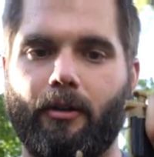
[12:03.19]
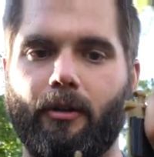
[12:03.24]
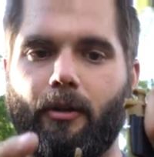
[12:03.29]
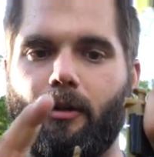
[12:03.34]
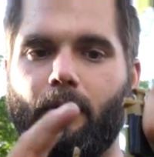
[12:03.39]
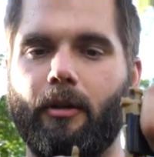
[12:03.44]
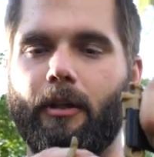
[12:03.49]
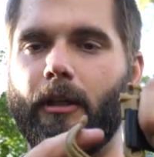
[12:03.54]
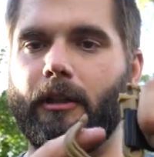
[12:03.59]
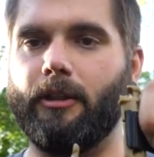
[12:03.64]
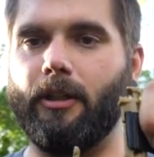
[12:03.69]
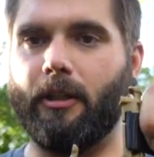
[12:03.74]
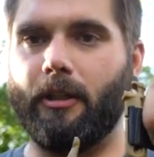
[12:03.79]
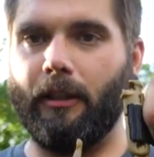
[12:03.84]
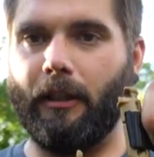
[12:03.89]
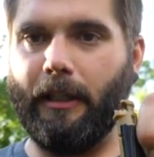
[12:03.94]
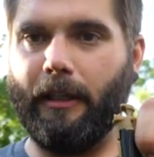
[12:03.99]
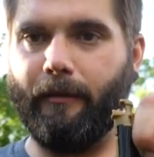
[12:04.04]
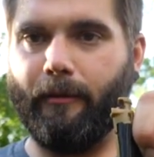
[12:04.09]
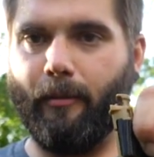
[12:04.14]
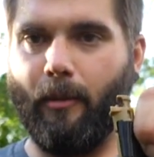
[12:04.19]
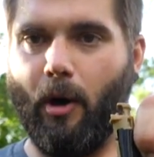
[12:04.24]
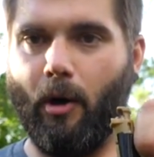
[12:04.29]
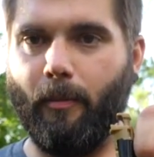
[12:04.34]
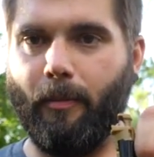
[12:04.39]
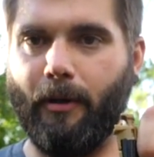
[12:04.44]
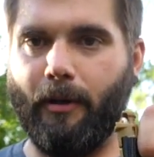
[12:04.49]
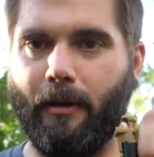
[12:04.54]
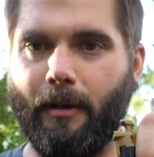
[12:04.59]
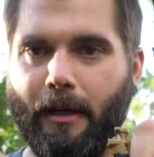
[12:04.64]
So you can just leave them
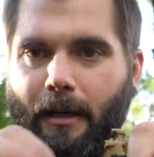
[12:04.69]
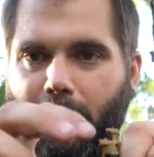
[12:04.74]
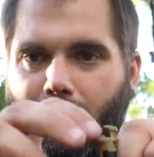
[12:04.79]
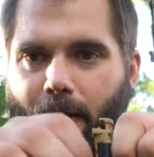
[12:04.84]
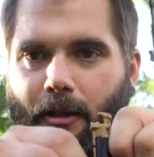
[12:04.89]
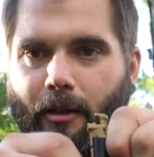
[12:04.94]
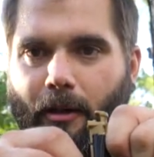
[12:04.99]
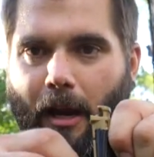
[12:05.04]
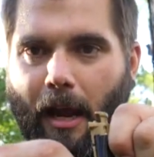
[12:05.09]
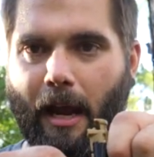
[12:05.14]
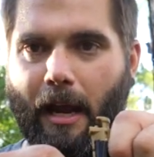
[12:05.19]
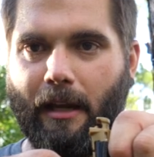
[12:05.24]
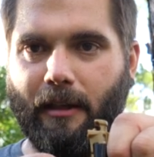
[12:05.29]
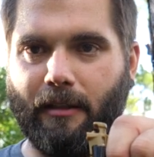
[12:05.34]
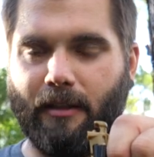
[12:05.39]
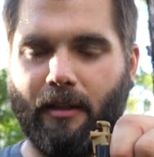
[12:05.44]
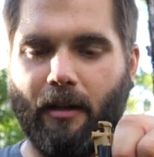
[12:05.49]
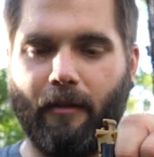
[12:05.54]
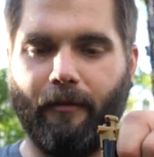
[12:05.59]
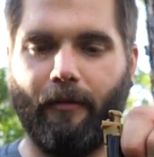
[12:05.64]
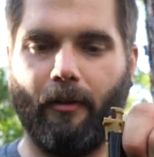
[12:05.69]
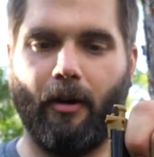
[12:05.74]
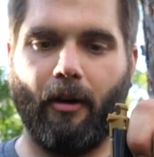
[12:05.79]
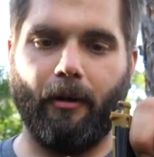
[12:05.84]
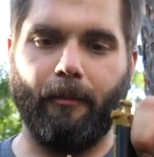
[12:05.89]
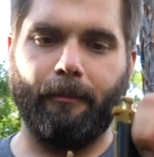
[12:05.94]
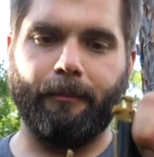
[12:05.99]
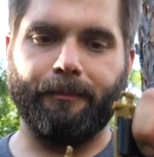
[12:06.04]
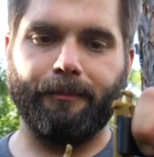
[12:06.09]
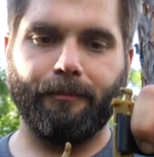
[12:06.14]
open. You can hang stuff
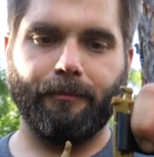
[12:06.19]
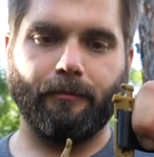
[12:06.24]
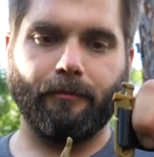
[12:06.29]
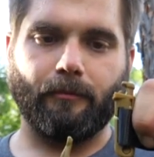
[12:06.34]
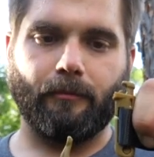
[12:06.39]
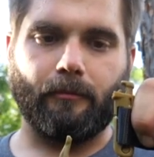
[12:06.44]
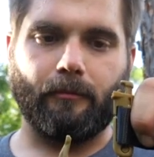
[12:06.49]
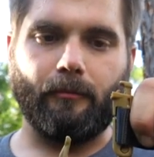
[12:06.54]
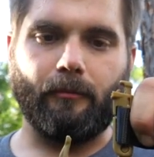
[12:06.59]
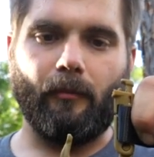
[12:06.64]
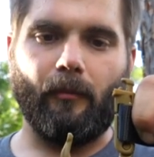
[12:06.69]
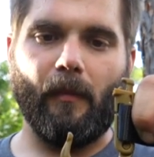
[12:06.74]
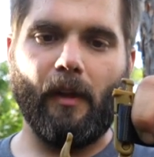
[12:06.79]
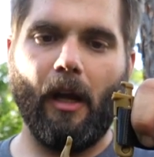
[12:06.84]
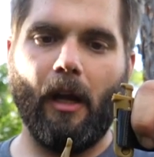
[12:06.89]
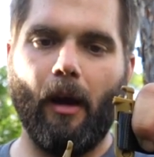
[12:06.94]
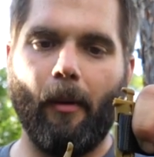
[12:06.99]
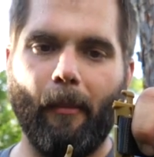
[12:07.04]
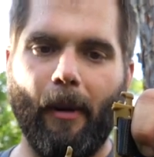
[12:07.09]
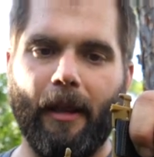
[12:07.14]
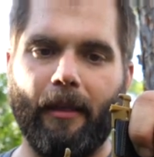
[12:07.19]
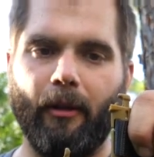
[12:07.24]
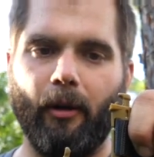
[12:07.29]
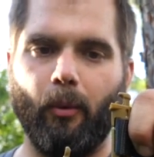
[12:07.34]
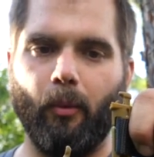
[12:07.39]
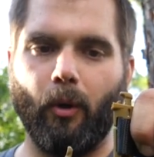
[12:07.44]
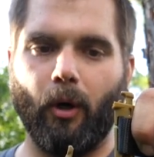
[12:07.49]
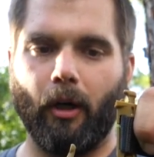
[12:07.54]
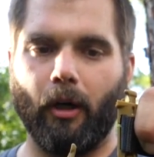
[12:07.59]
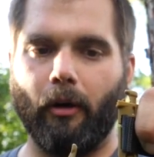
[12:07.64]
on them um, and
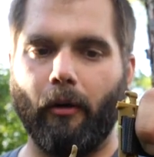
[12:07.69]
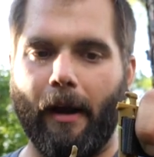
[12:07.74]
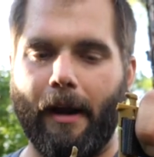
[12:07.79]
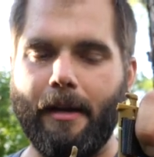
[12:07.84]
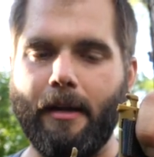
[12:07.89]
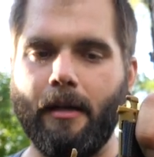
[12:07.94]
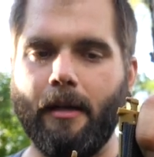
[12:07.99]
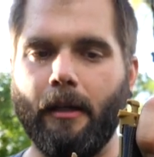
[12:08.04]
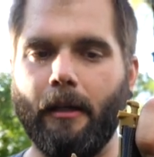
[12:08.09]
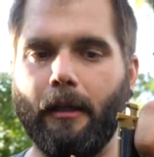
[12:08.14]
they'll work great.